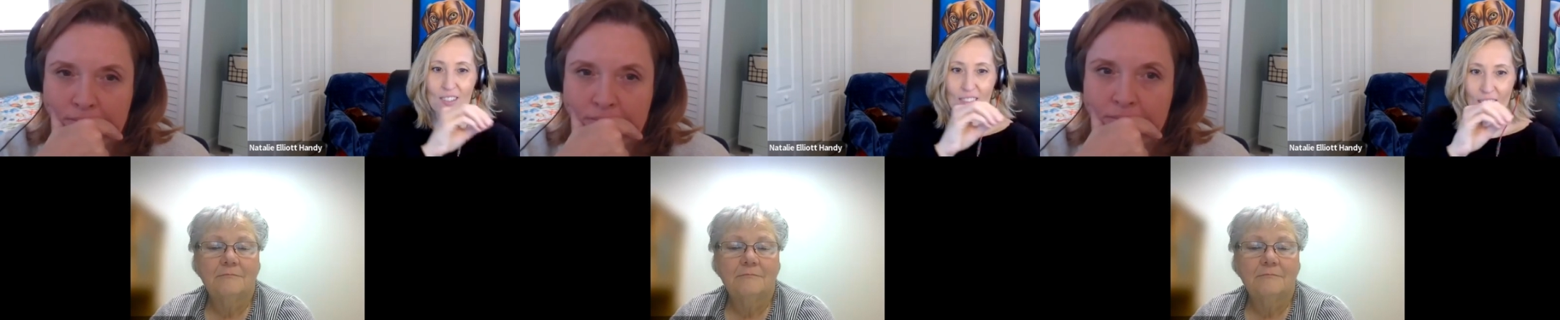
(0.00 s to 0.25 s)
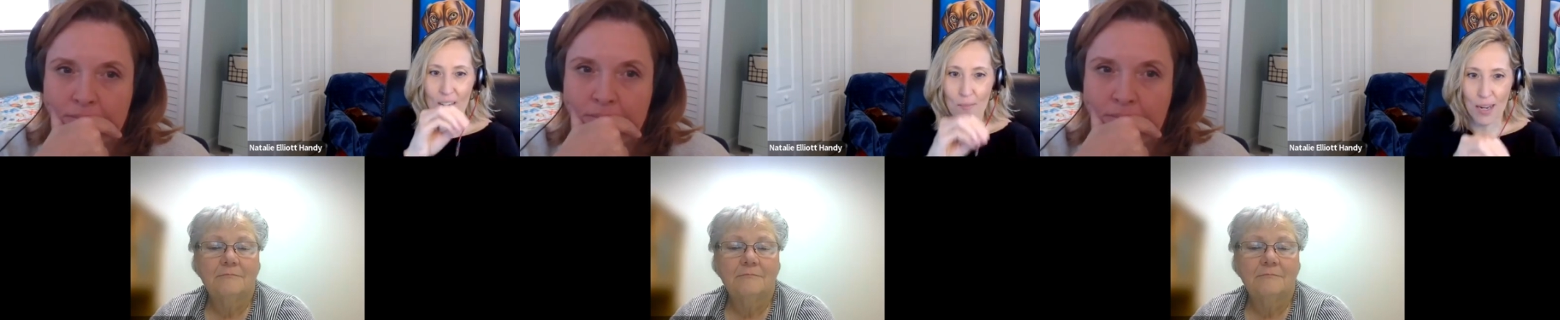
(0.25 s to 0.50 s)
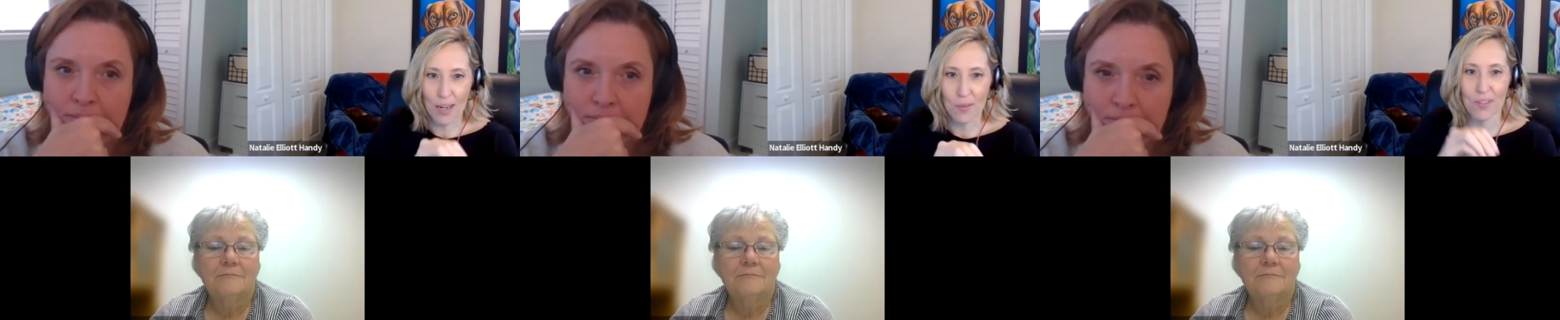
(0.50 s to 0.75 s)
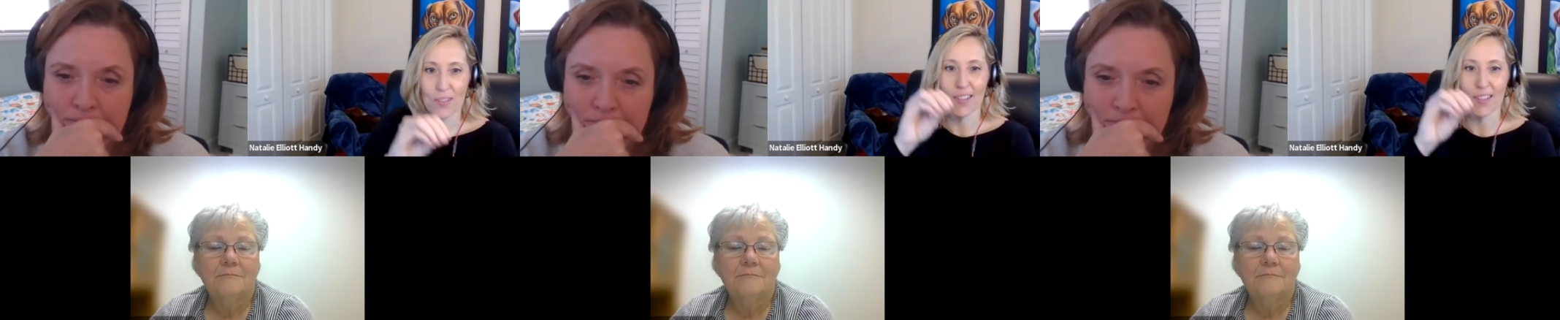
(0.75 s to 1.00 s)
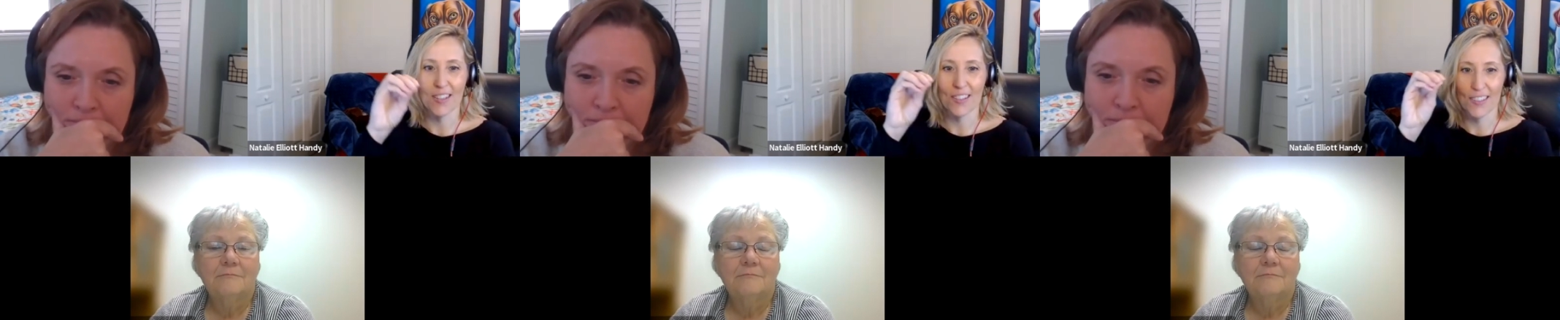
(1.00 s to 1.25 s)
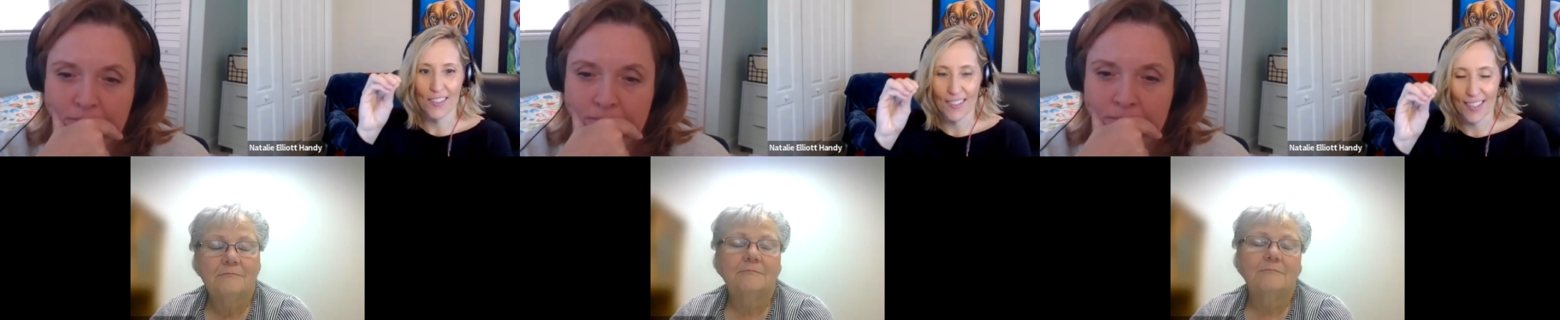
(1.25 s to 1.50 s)
Speaker 1: you thought about it with your
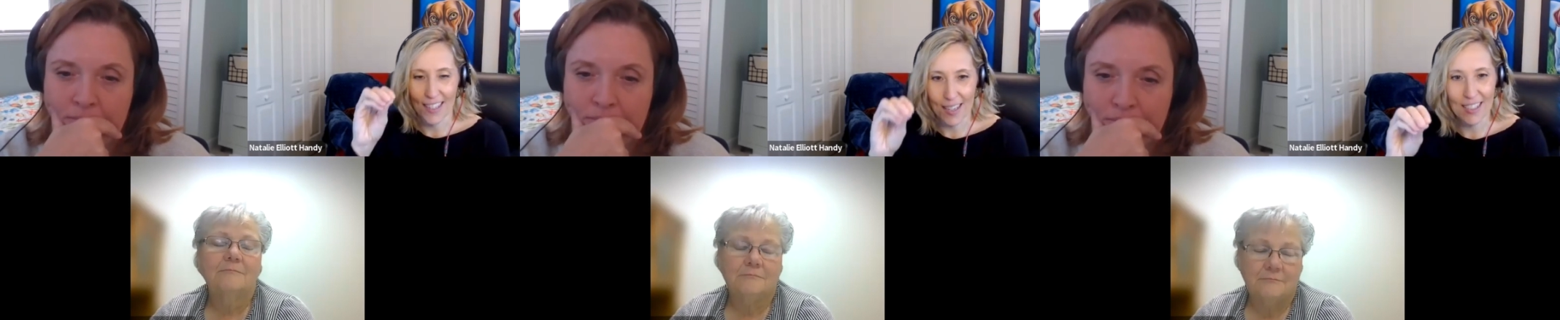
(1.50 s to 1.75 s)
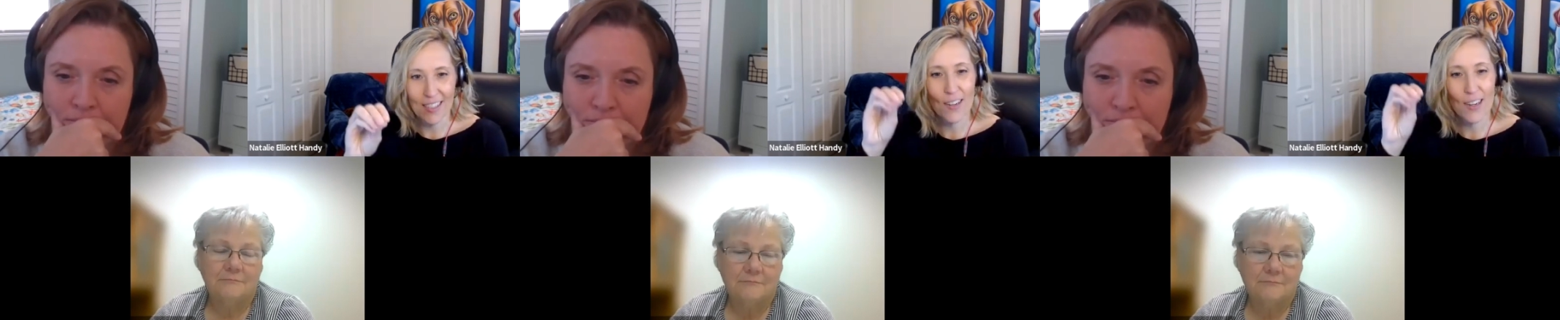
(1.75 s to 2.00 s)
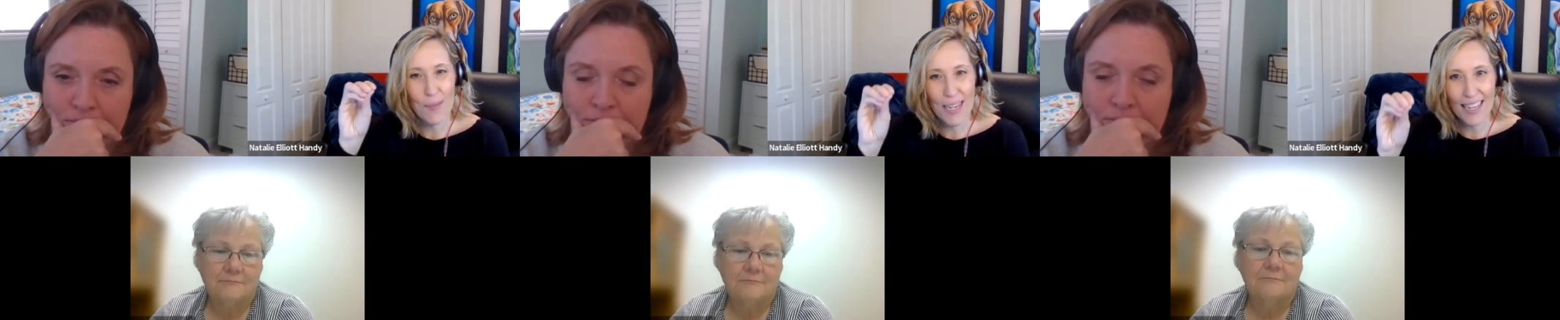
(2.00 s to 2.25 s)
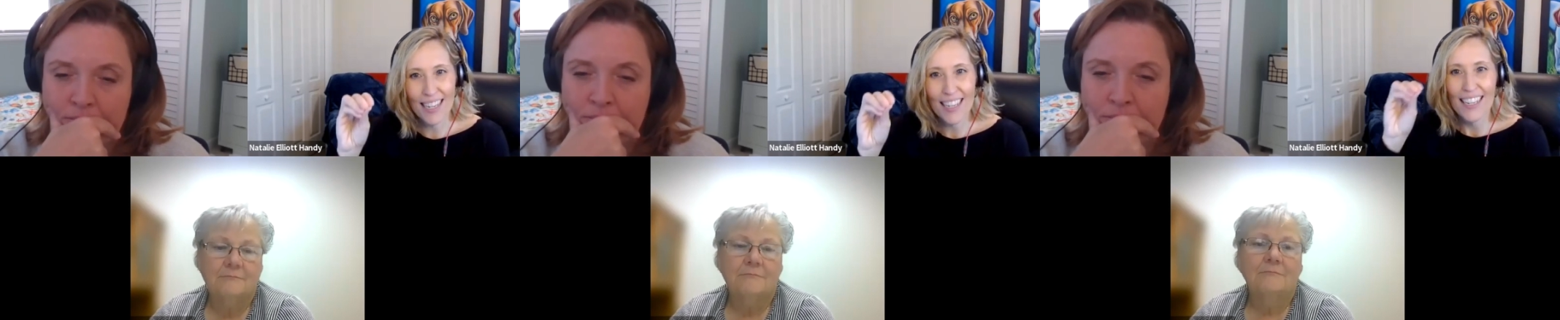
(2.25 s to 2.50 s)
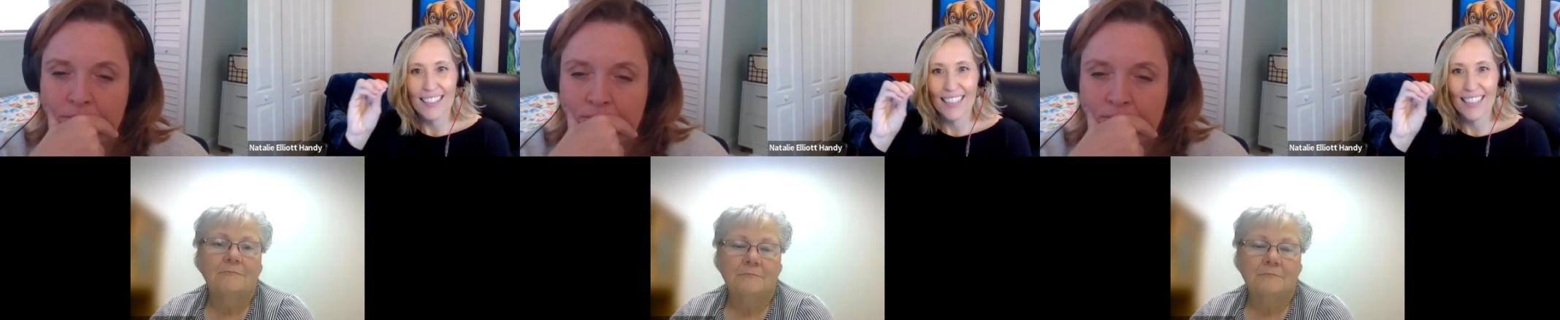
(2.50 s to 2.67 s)
daughter, you thought, you know what I mean?